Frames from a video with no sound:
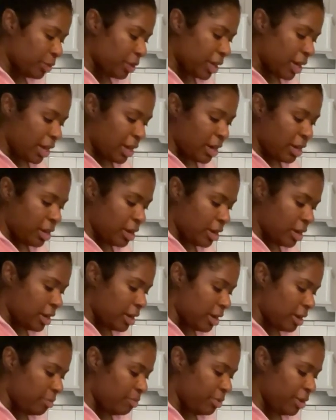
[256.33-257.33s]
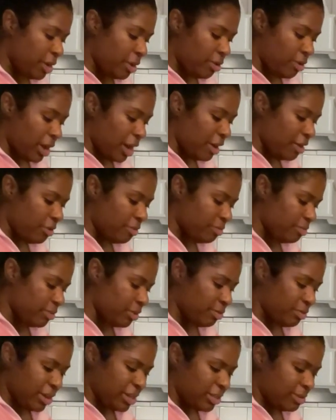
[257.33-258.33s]
and
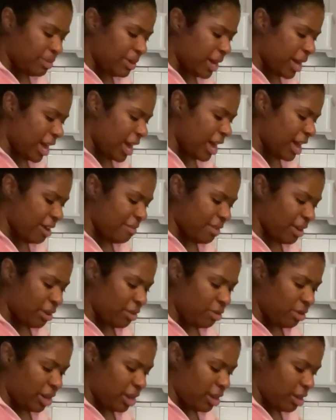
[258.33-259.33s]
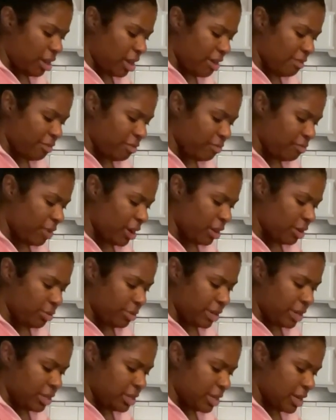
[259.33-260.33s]
the recipe I have, I don't ever follow
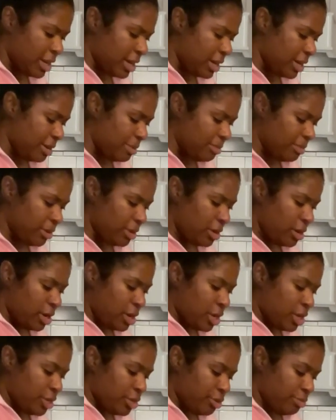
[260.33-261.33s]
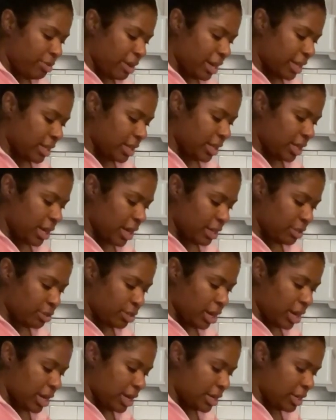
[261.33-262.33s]
it directly. I
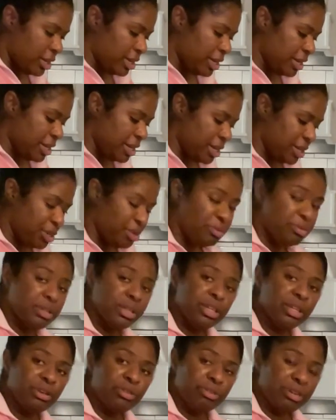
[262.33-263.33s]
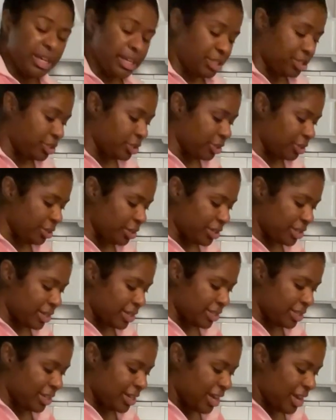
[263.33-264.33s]
try and use a little less sugar
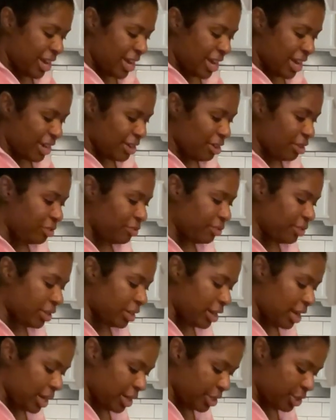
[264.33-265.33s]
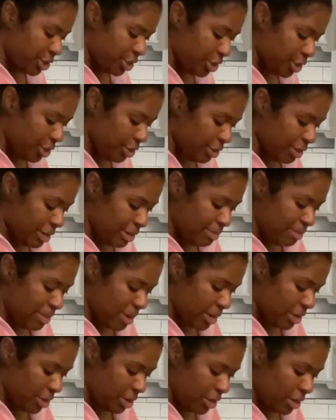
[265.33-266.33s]
because it calls for a lot of sugar and
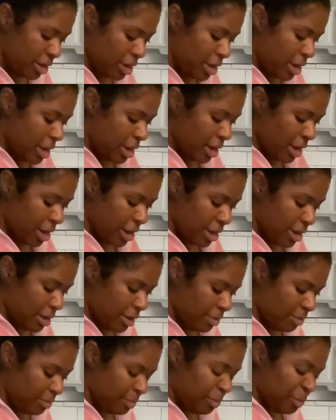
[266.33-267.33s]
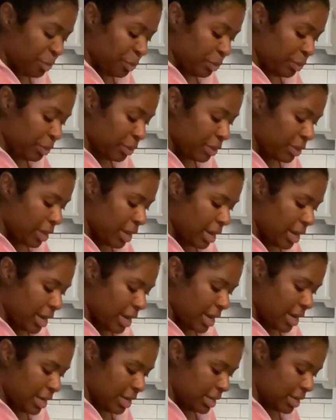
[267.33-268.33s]
butter
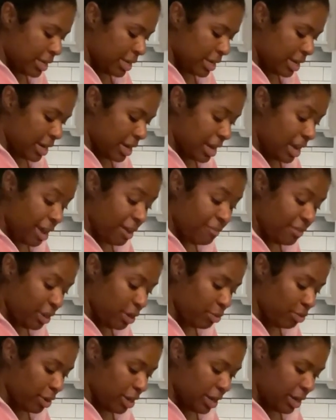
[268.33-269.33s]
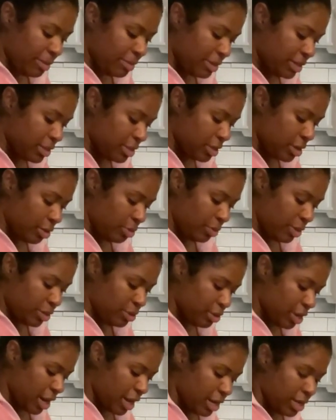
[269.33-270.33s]
and heavy cream, and so we
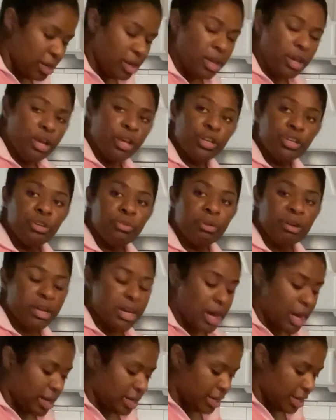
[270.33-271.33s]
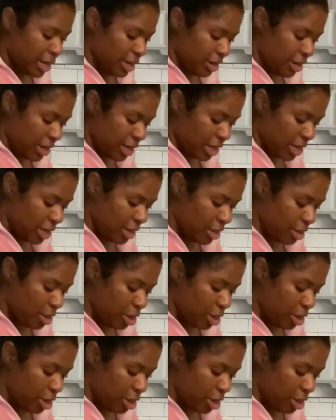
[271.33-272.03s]
try and do a non-dairy